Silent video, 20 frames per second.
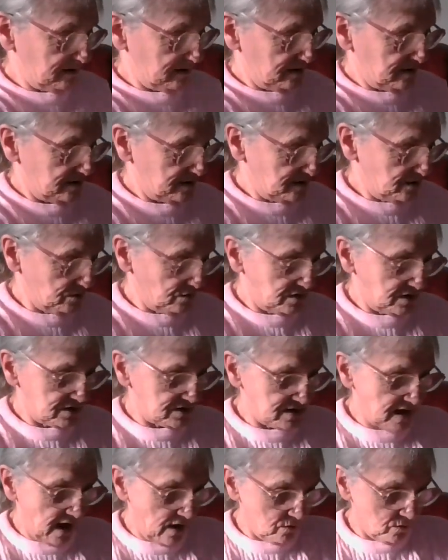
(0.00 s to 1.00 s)
so there's
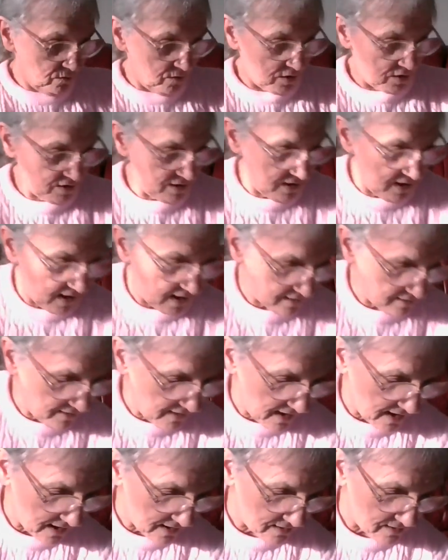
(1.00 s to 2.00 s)
that one and
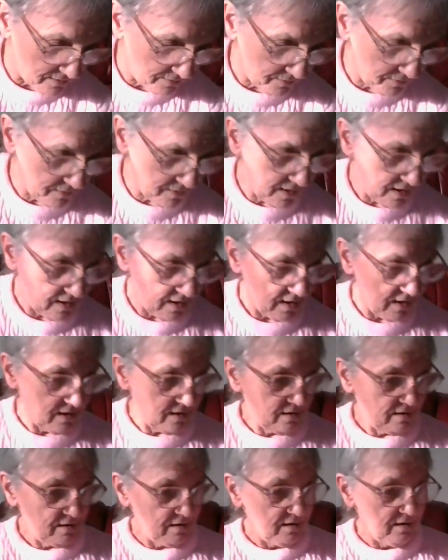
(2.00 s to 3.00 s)
then
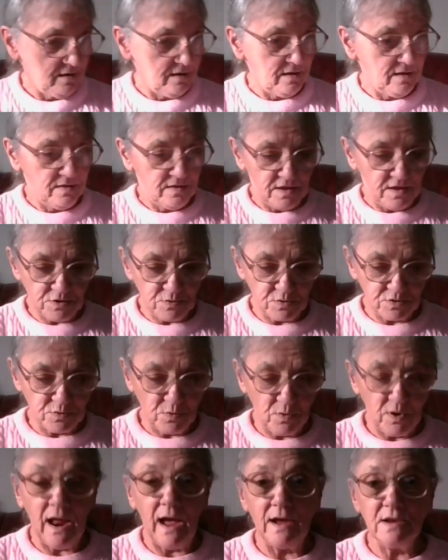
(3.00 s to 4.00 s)
this was
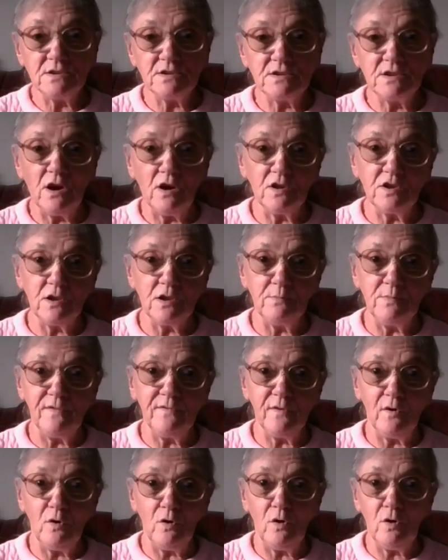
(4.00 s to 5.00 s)
one I started
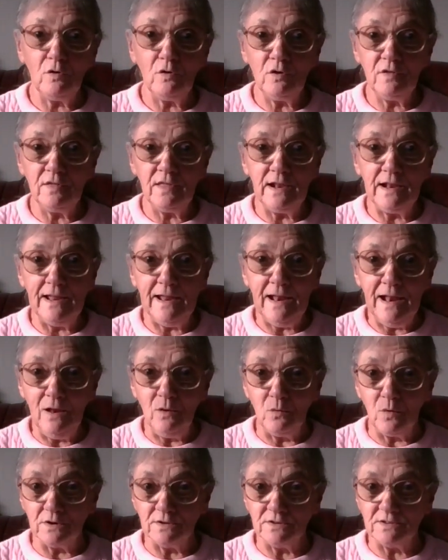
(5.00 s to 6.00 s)
before all the little
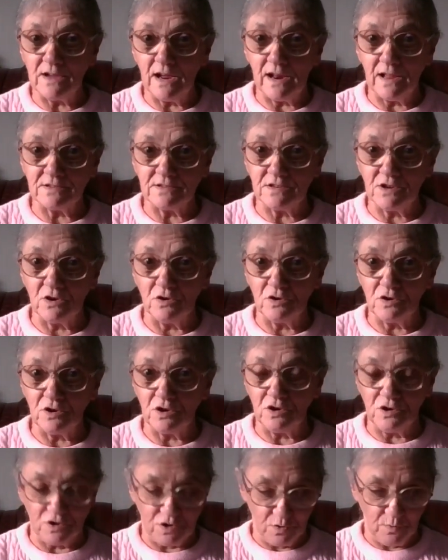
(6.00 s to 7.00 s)
ones that I
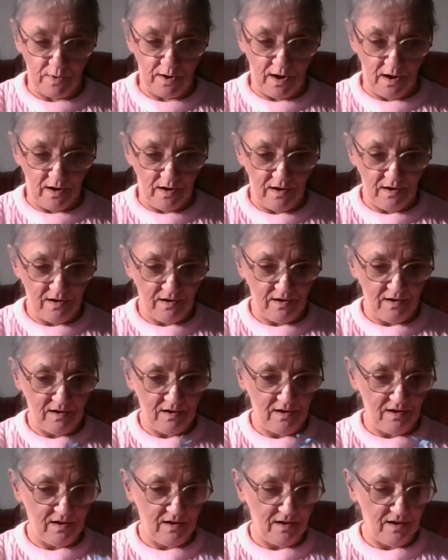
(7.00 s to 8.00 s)
started doing
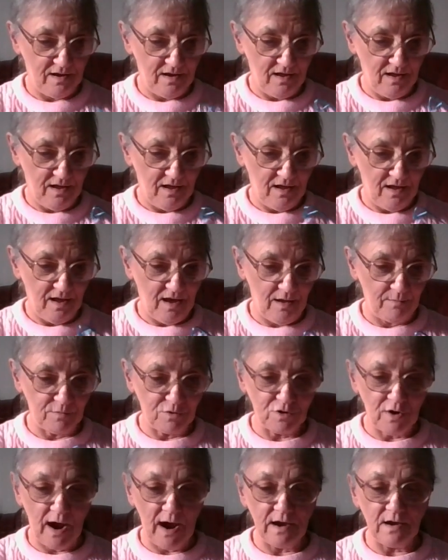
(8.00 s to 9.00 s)
I'm
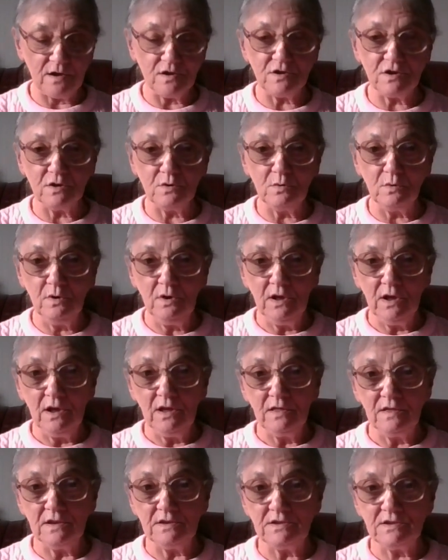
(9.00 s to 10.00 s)
trying to do,
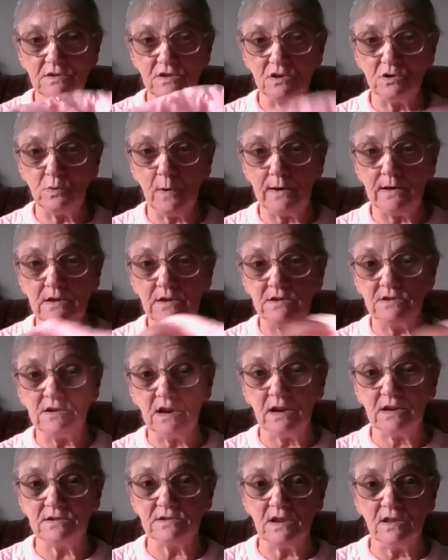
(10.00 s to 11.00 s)
this is a
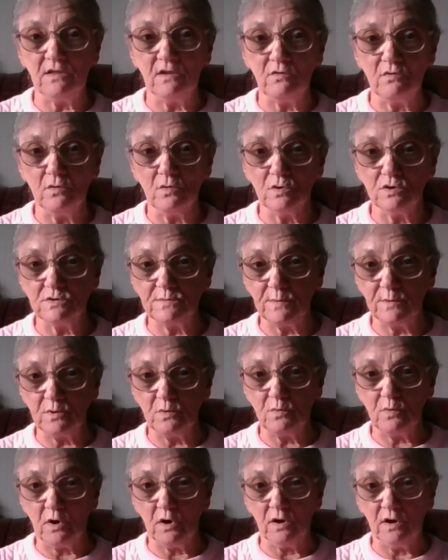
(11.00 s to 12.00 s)
26 in the Rosewood
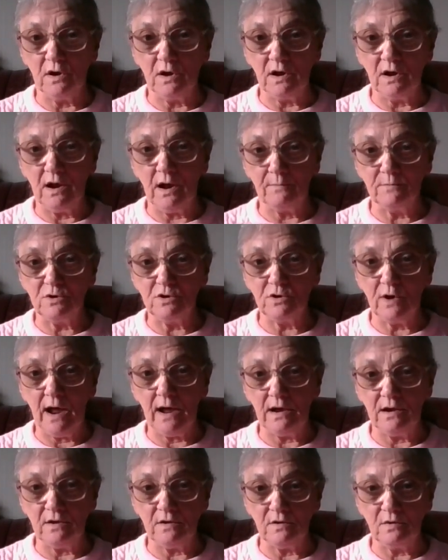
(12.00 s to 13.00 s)
one, and I'm
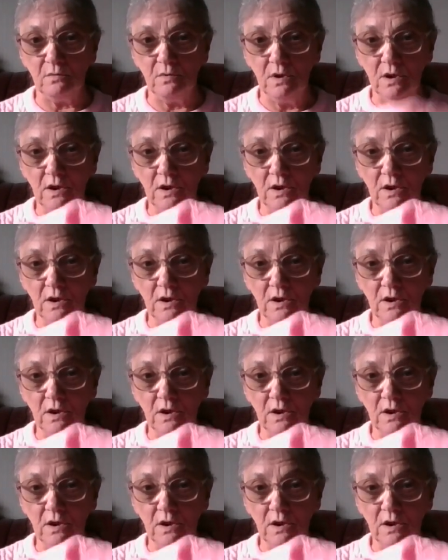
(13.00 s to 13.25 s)
trying to,